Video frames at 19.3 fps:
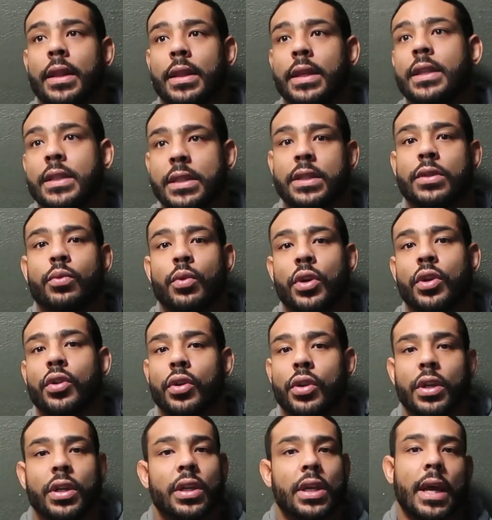this is where
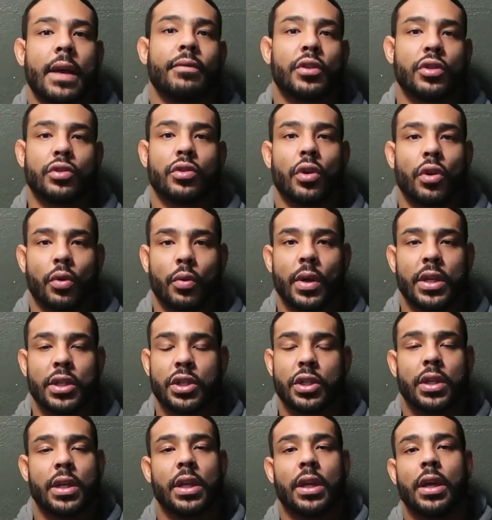you're going to have to start
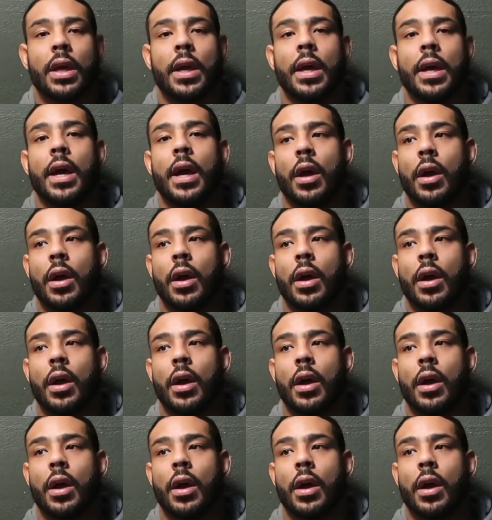questioning